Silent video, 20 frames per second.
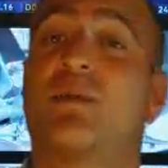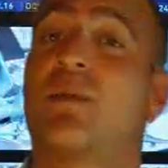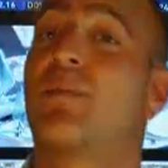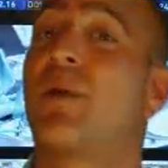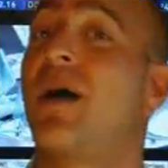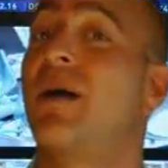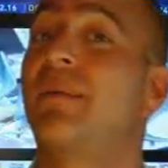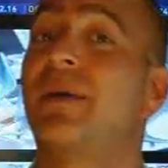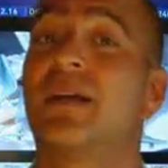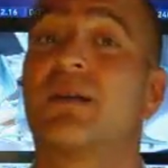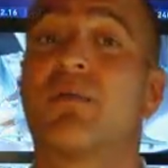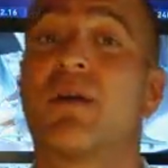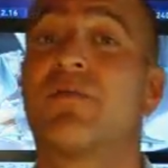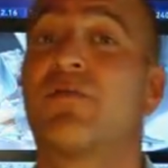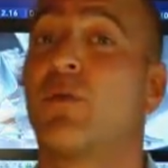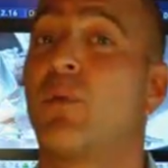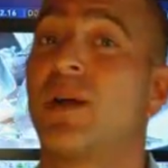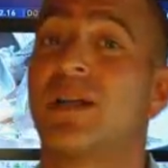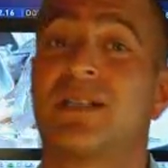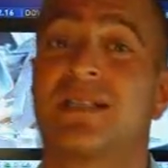We're probably going to run
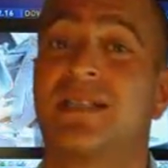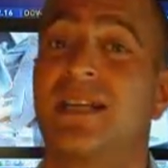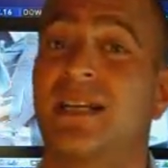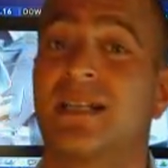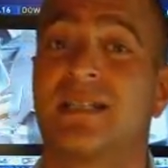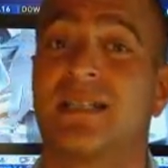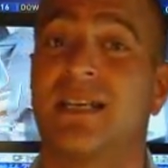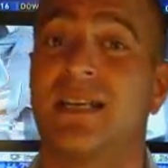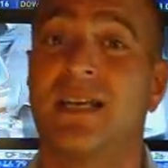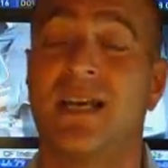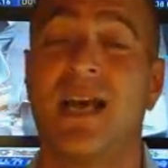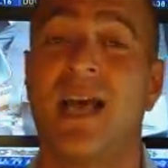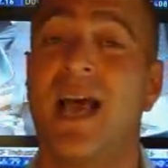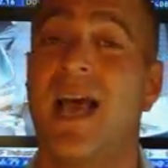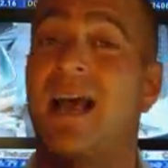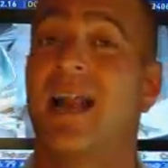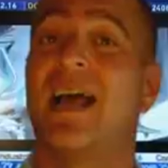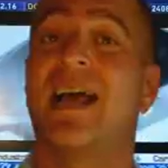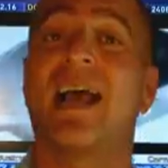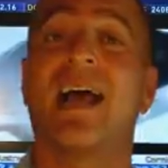up to 160,
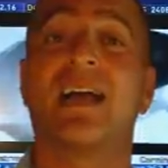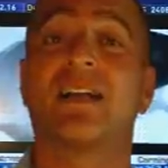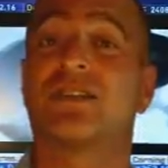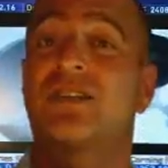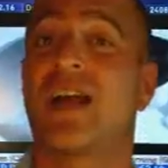and I got a